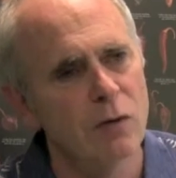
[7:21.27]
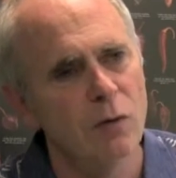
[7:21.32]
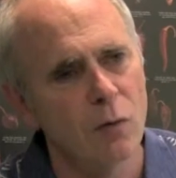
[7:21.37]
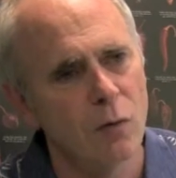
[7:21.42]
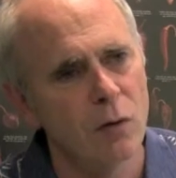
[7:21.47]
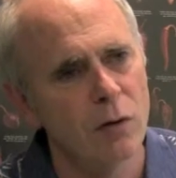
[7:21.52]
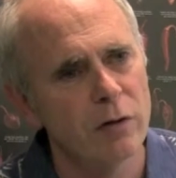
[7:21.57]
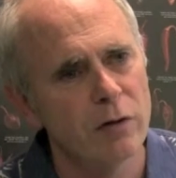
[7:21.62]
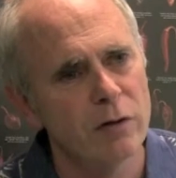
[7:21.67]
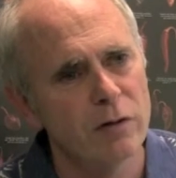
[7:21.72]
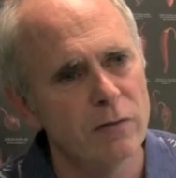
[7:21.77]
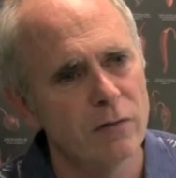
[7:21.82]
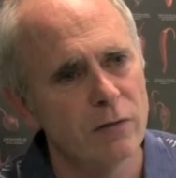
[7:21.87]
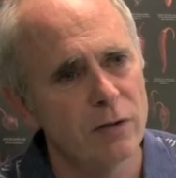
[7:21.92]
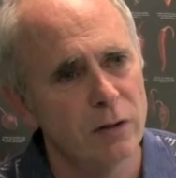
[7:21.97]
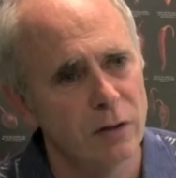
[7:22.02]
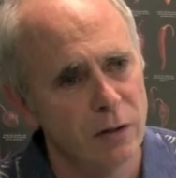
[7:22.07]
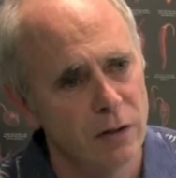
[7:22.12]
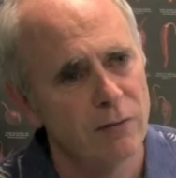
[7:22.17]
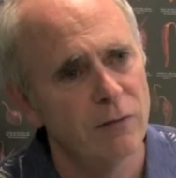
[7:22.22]
rewards for
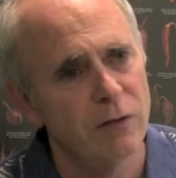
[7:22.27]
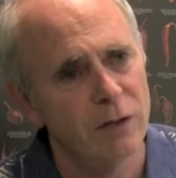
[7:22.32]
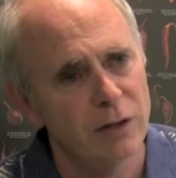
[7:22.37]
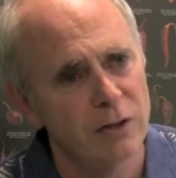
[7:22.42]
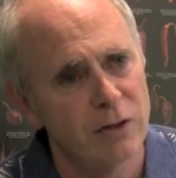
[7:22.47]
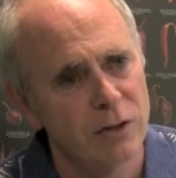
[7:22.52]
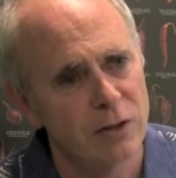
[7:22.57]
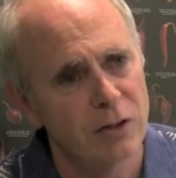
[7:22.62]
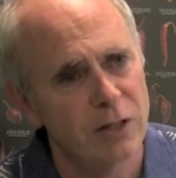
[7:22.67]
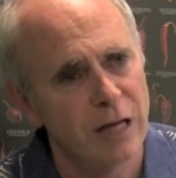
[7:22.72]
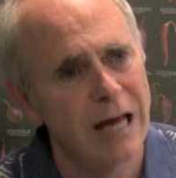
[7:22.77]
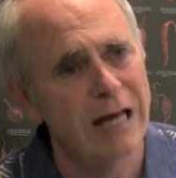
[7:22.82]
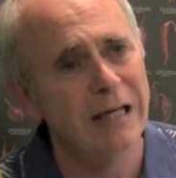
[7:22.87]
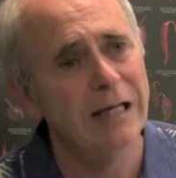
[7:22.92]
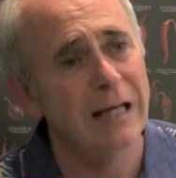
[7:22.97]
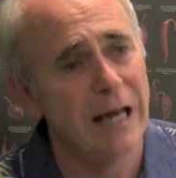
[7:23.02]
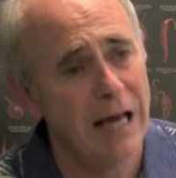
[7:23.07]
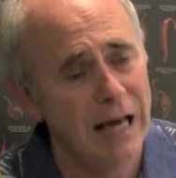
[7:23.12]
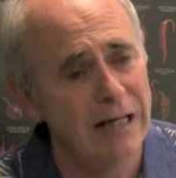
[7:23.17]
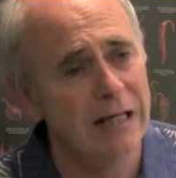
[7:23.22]
delivery to
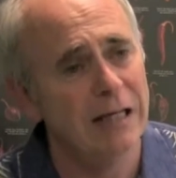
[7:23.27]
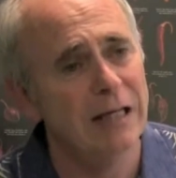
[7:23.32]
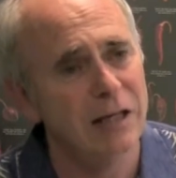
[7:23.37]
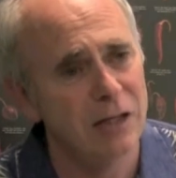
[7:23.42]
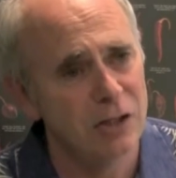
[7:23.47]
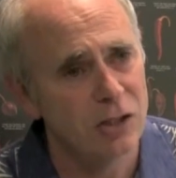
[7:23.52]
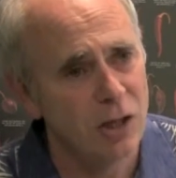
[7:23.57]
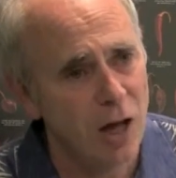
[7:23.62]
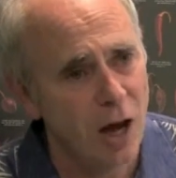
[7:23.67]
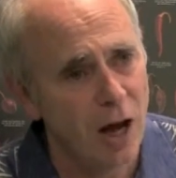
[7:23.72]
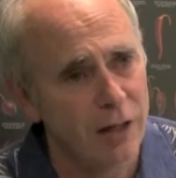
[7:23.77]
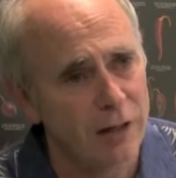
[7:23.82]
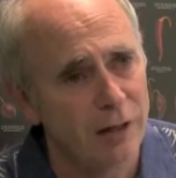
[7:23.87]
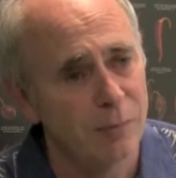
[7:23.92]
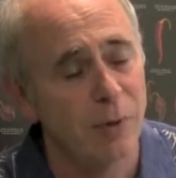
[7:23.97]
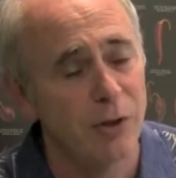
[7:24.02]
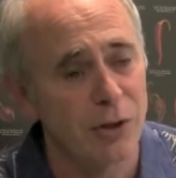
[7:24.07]
society, and it is not.